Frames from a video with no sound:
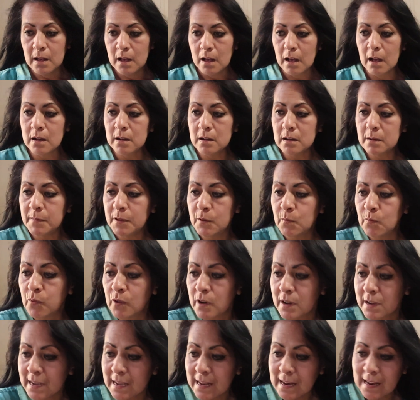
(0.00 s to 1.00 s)
I'm going to be
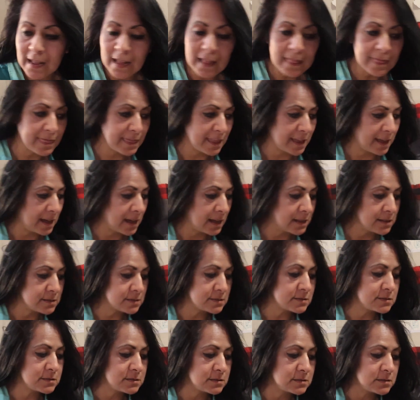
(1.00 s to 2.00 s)
working on
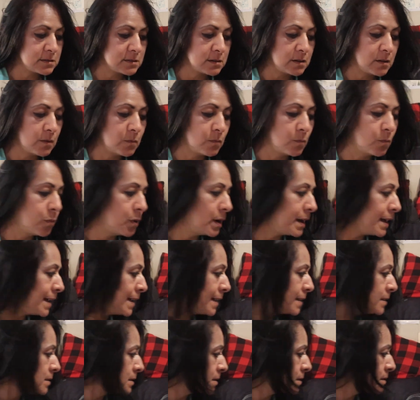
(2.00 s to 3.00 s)
that
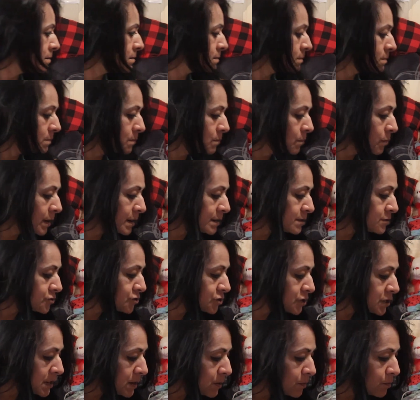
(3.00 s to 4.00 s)
when
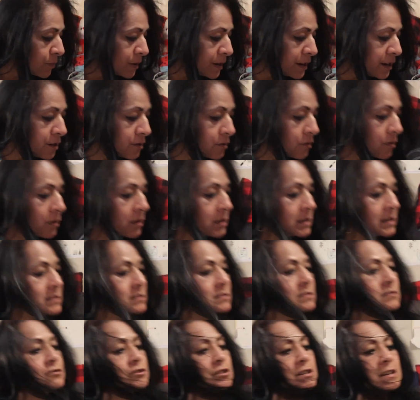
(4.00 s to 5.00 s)
she,
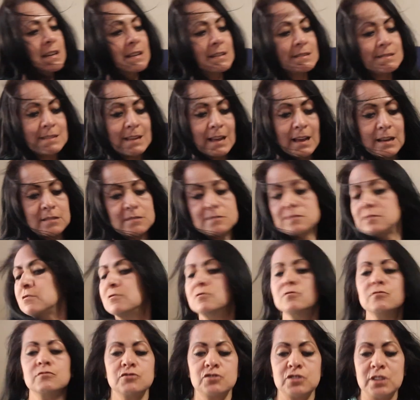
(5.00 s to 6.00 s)
she gets out of
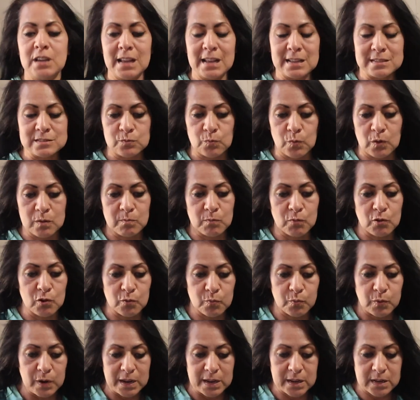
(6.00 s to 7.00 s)
school. She has 1 more
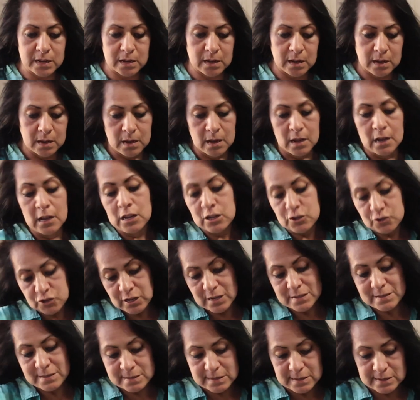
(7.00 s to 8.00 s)
week,
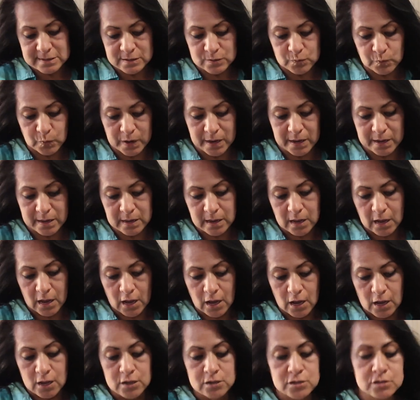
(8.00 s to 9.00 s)
just this week.
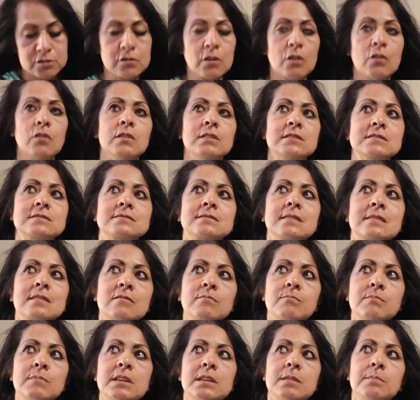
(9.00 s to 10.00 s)
So instead
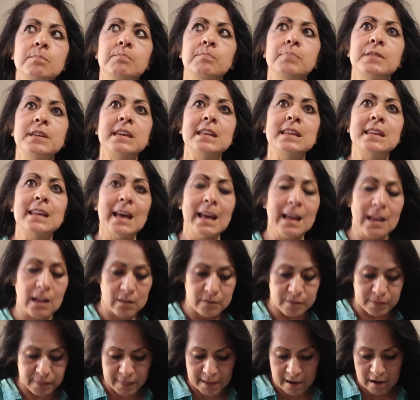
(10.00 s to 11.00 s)
of me being
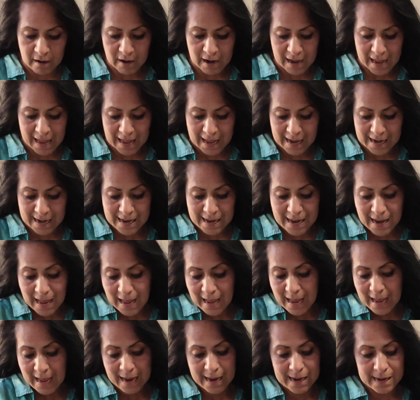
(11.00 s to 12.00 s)
out there at
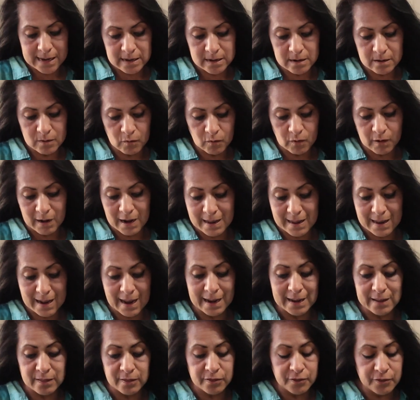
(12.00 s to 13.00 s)
9 or at
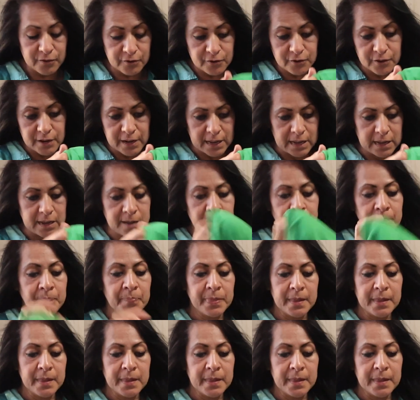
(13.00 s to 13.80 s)
9:30,